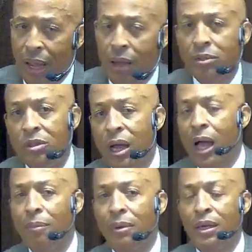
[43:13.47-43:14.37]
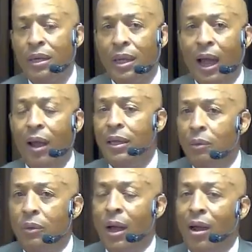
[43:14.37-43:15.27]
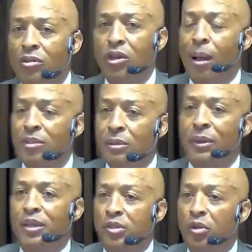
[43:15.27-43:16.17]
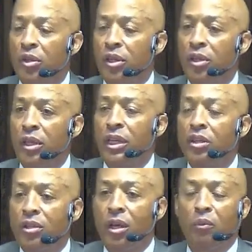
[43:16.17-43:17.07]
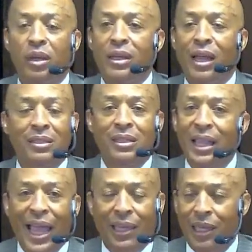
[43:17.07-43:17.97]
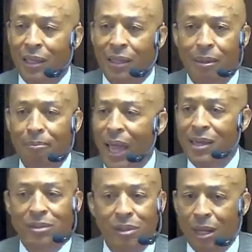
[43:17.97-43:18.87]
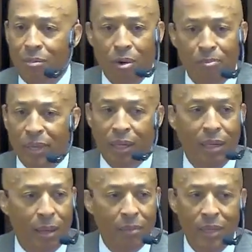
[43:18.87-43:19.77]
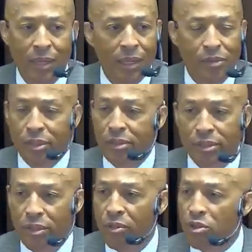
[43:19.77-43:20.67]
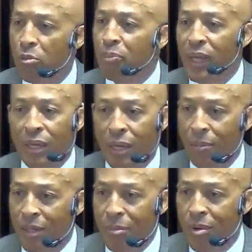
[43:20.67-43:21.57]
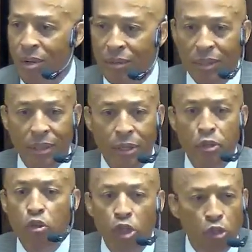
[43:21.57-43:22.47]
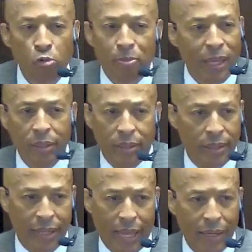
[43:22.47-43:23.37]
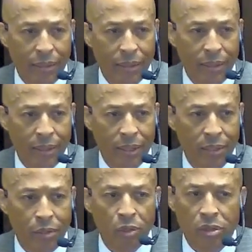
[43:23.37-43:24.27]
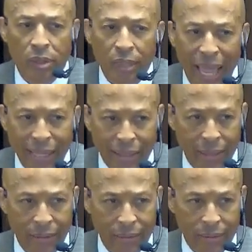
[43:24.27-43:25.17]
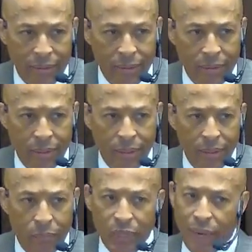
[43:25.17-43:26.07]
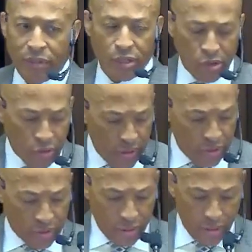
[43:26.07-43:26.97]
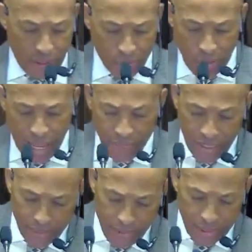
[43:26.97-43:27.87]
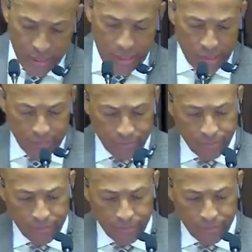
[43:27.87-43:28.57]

Our job our, our job is to make sure that each, we're not slacking. Pastor, come on, pick it up. Sister so and so, pick it up. Come on. You can do better than that. You're slacking. We have to stir each other up. Do I have an amen in here?